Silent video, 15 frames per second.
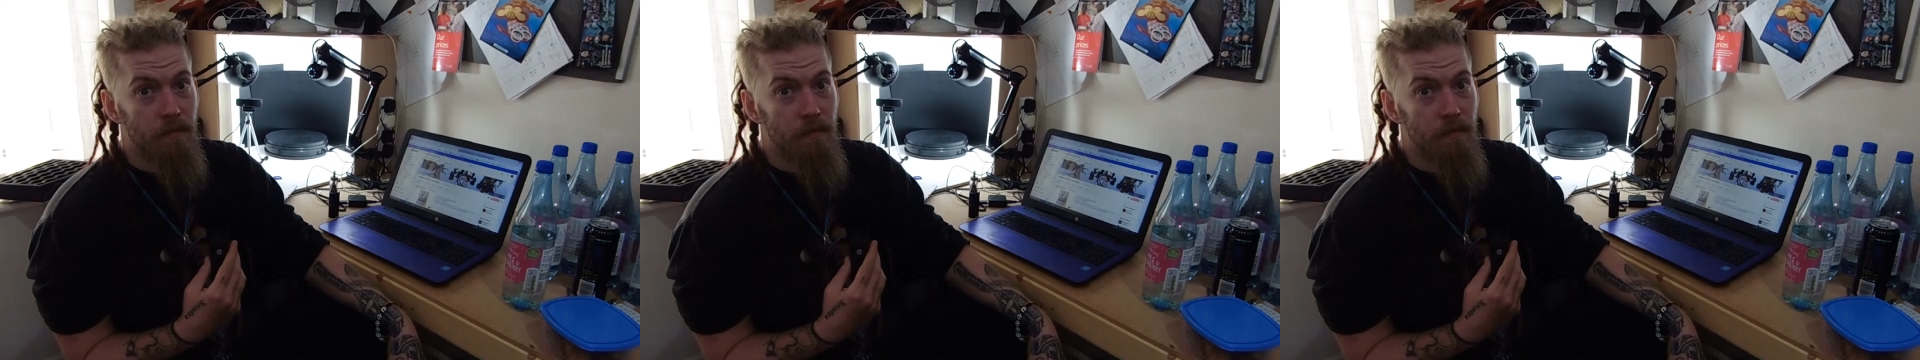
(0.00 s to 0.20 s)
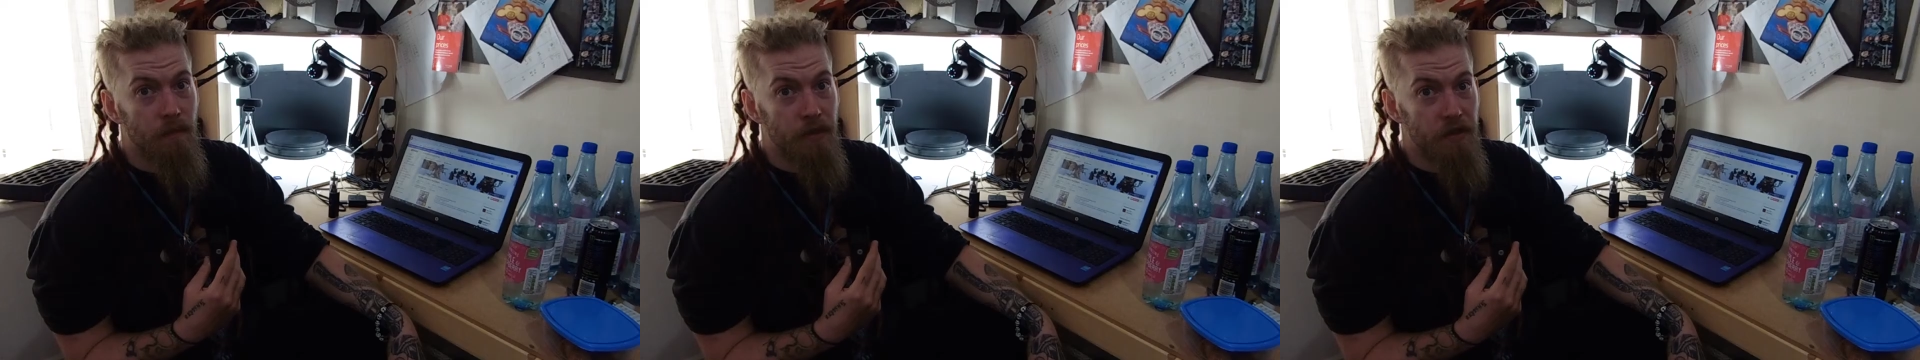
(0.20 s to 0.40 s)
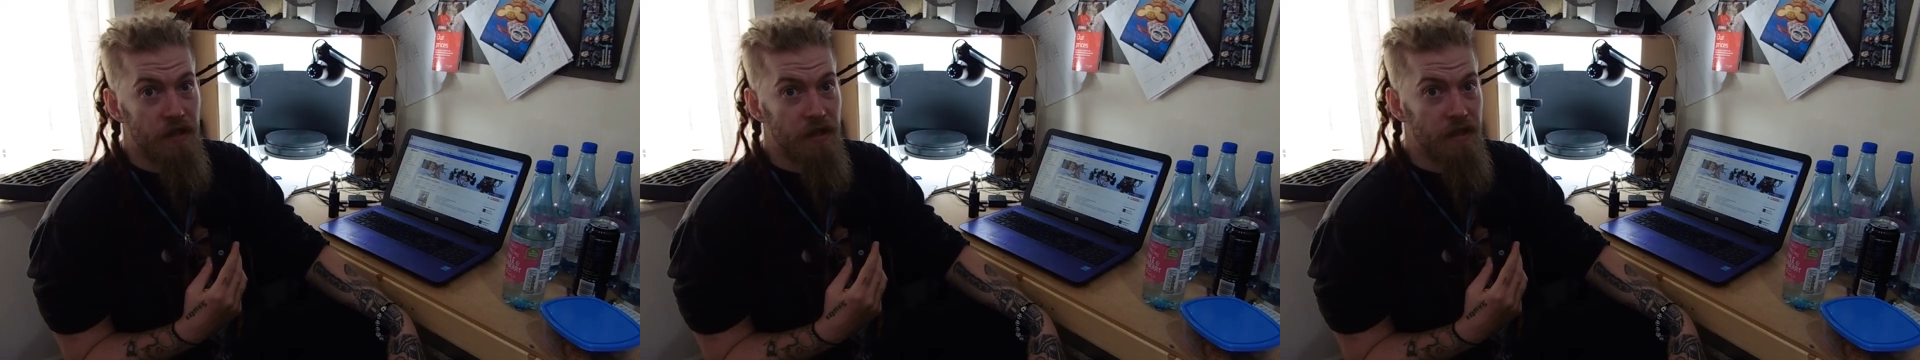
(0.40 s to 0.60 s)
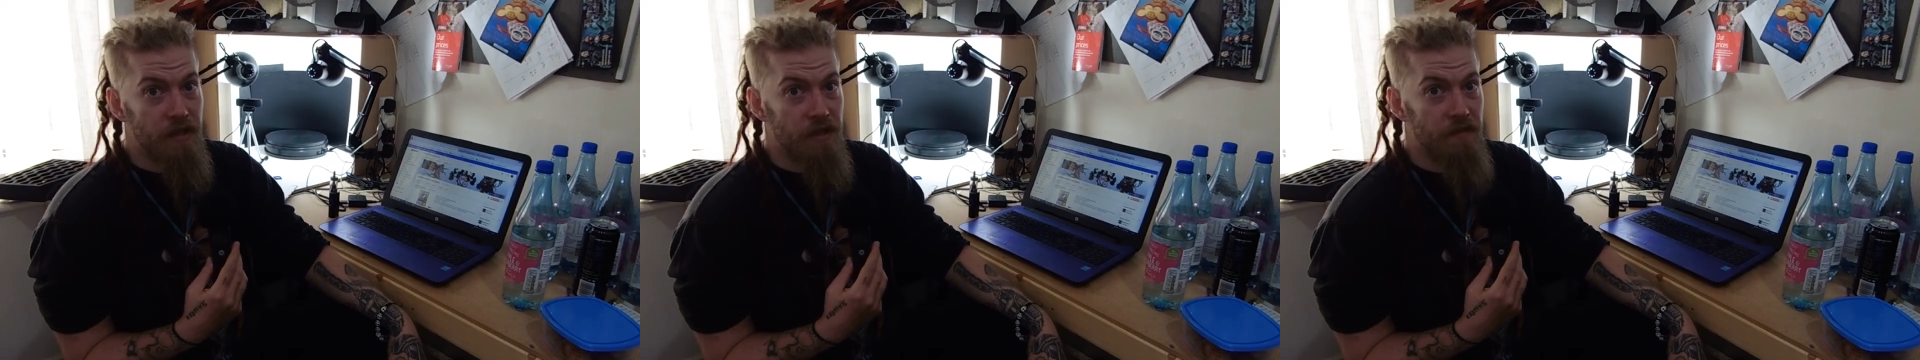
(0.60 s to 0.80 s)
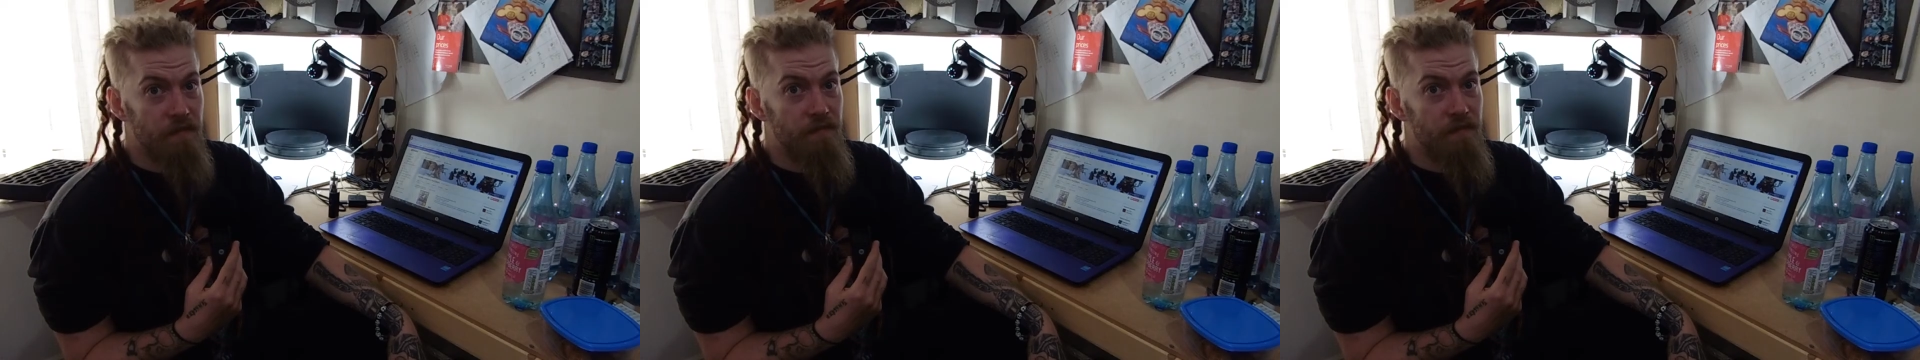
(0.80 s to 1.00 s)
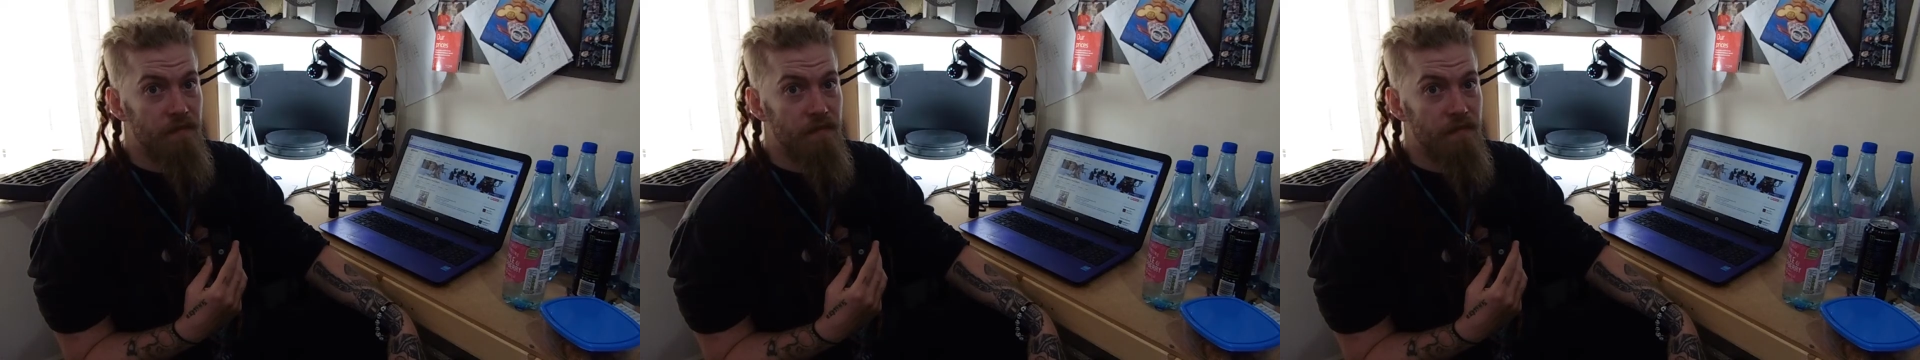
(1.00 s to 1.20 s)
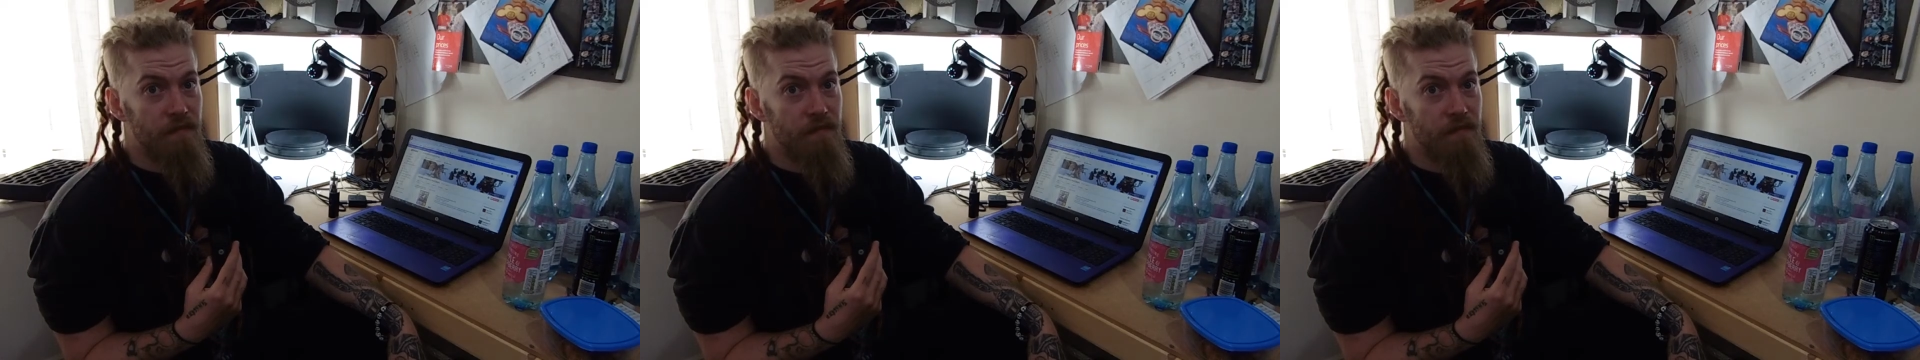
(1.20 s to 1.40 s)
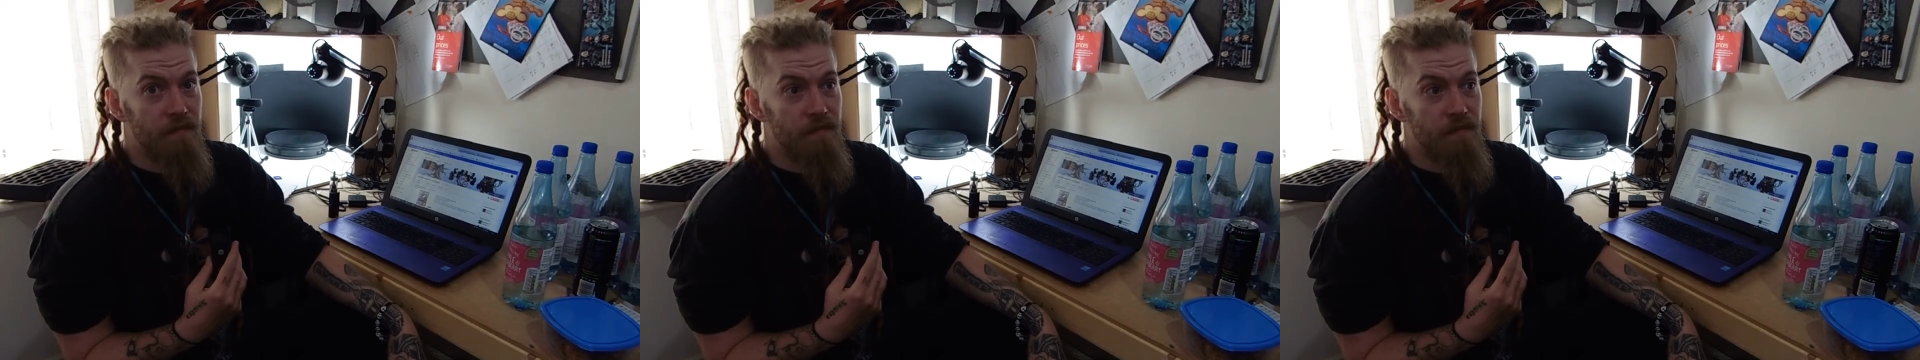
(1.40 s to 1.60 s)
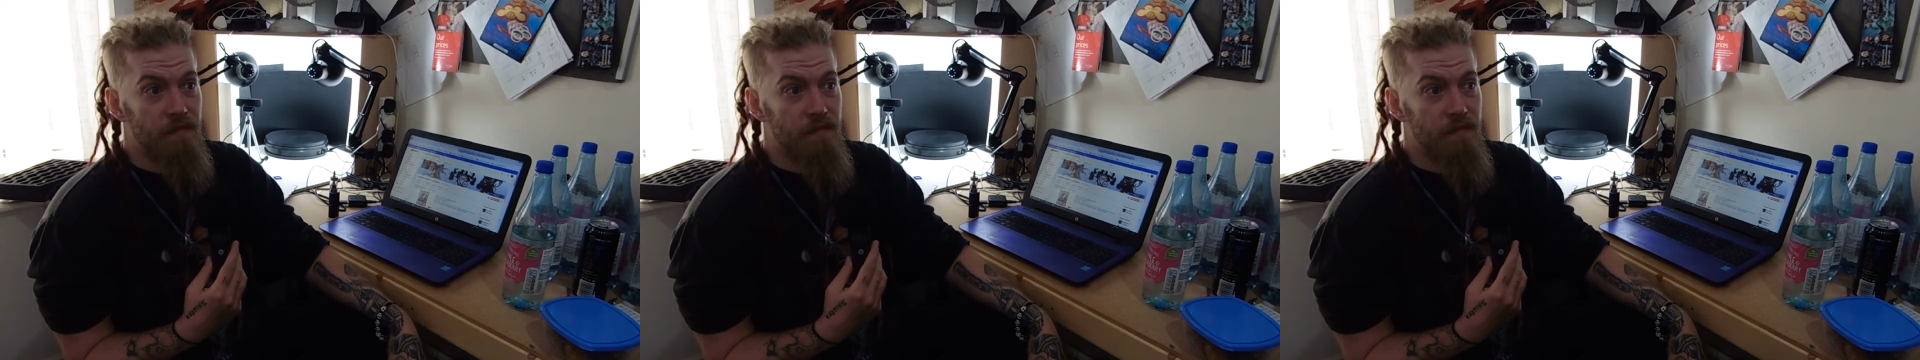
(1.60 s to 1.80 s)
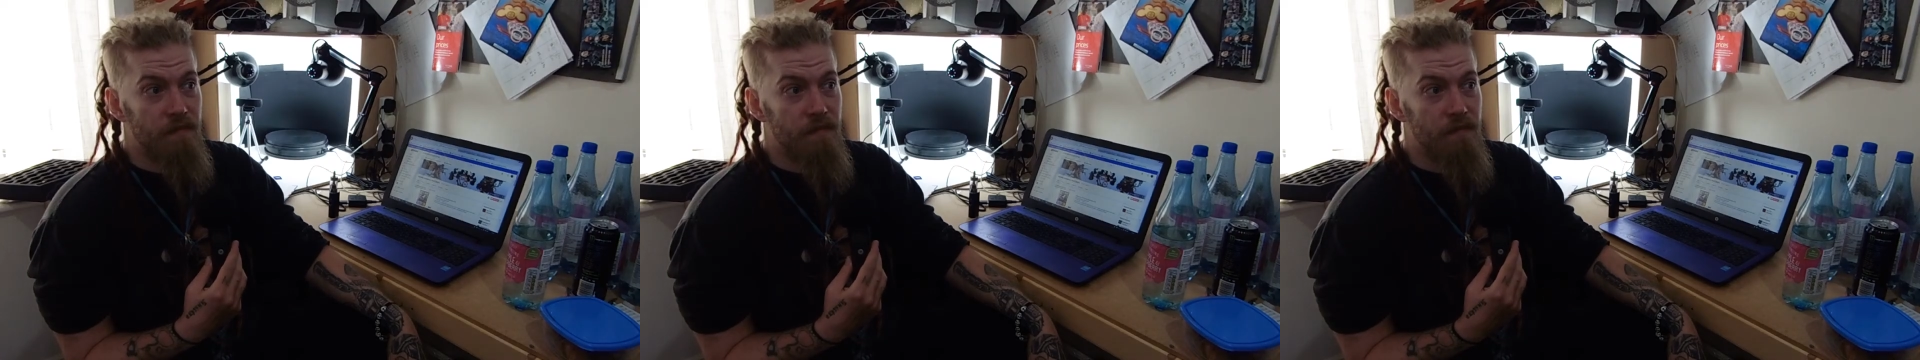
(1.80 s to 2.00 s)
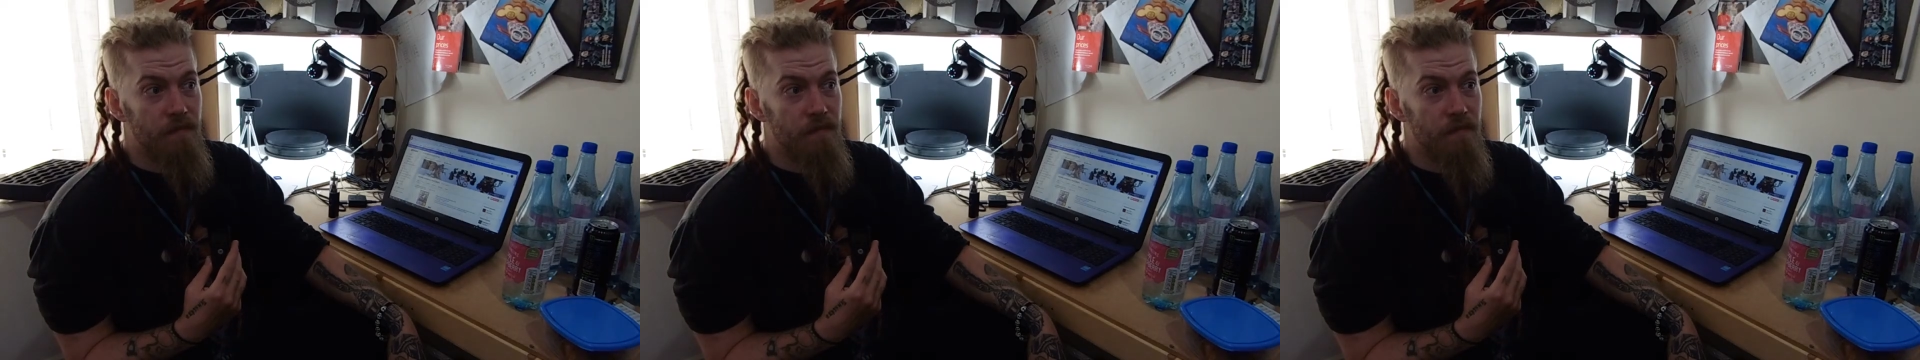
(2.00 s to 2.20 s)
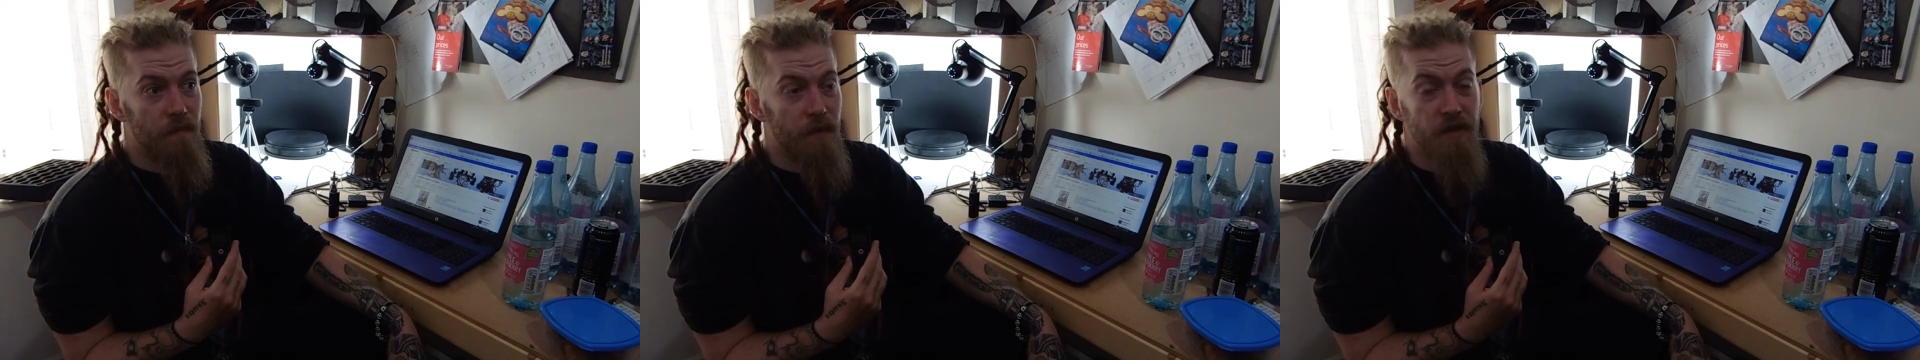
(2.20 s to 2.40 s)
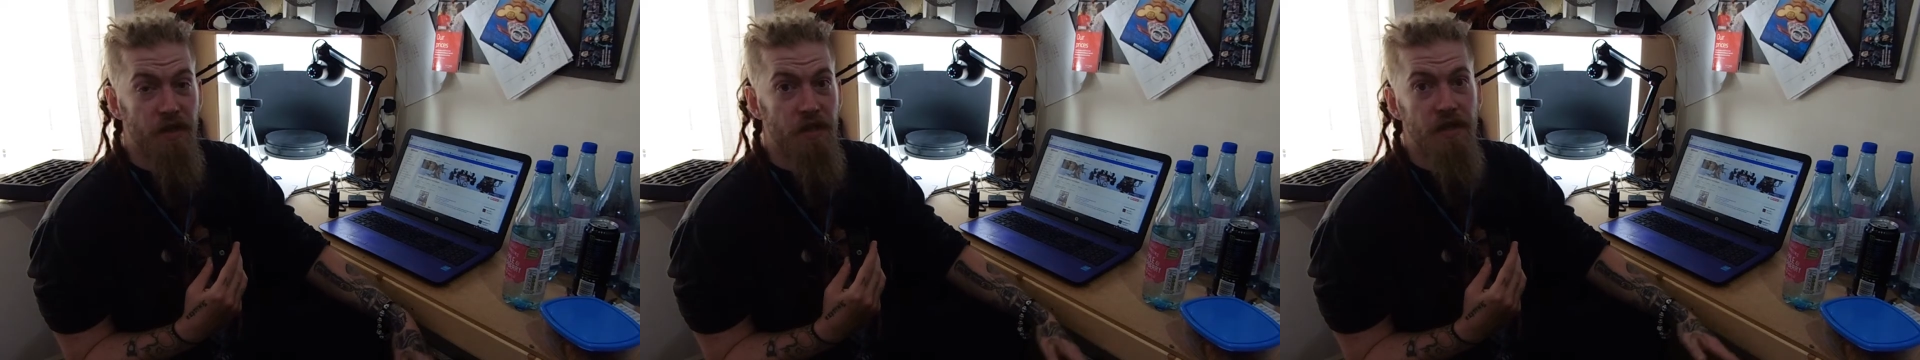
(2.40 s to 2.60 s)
Which is. Which